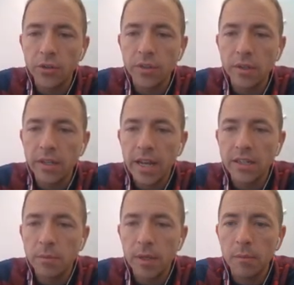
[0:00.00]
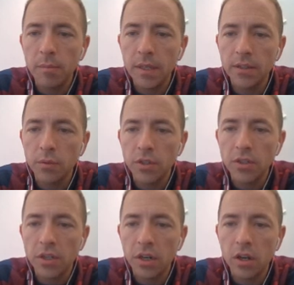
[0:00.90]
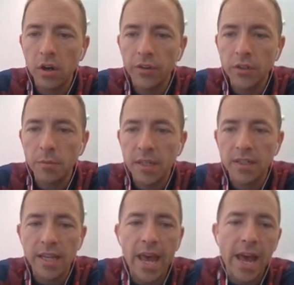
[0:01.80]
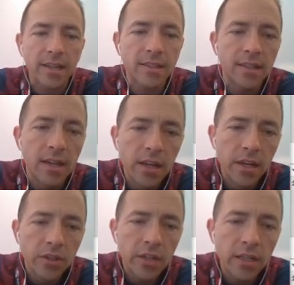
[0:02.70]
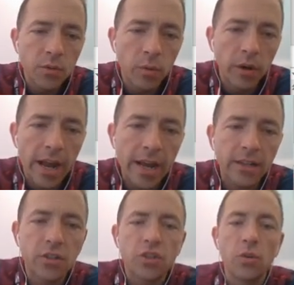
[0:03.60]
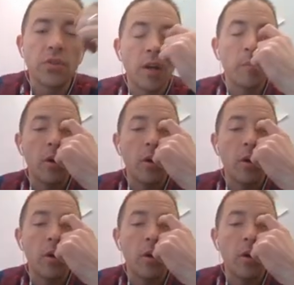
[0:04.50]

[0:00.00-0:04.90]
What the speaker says: So it's a nice big piece. We're just going to call this piece X. So that's where X shows up